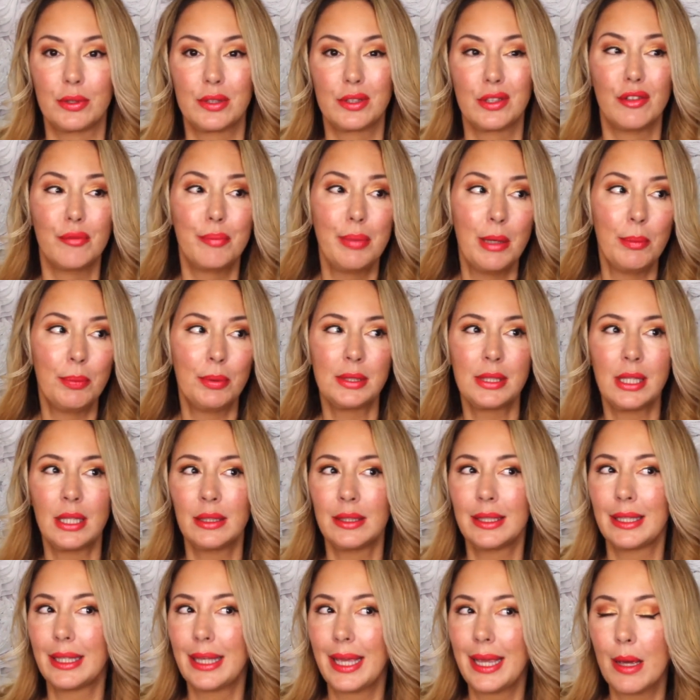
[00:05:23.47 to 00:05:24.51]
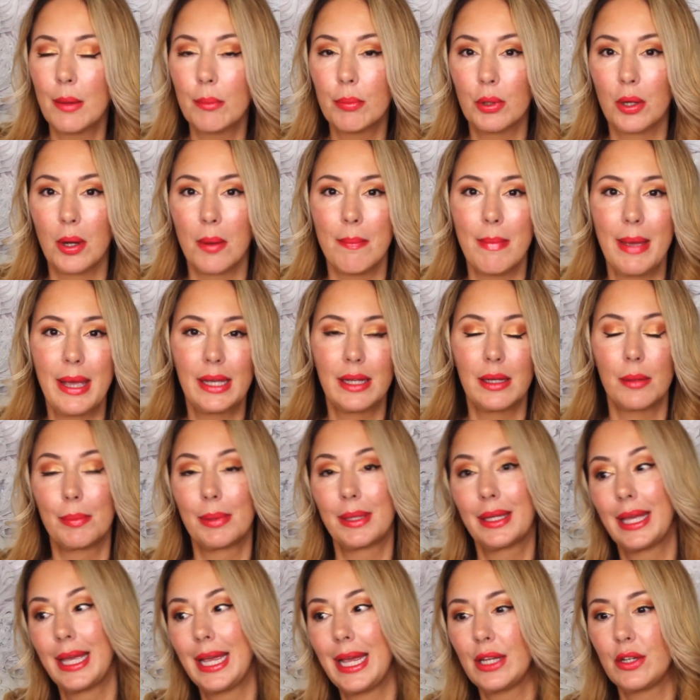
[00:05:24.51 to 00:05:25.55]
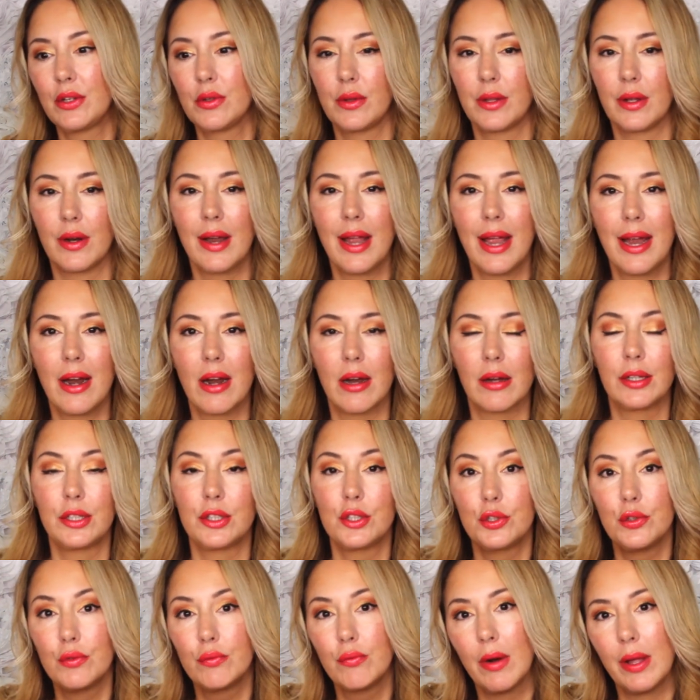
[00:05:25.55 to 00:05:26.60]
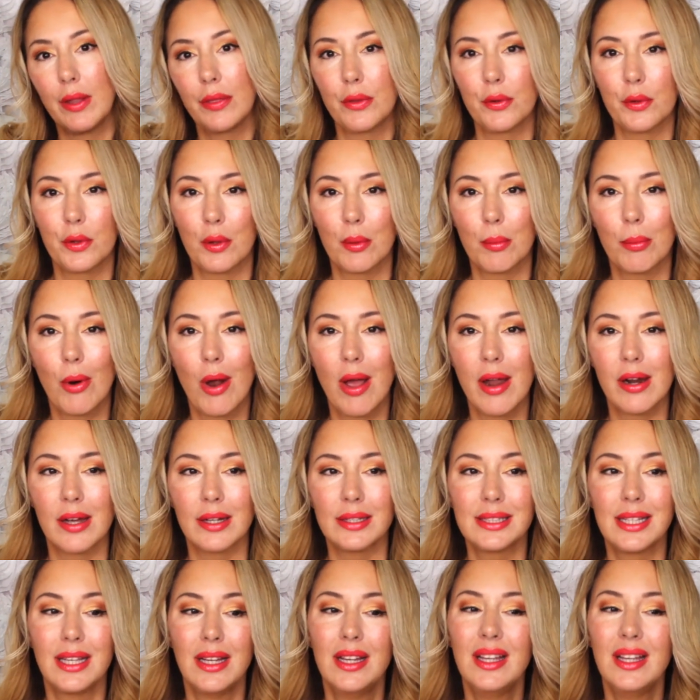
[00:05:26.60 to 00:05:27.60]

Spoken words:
So if people suddenly can't put on makeup and can't do their hair because you run through your products,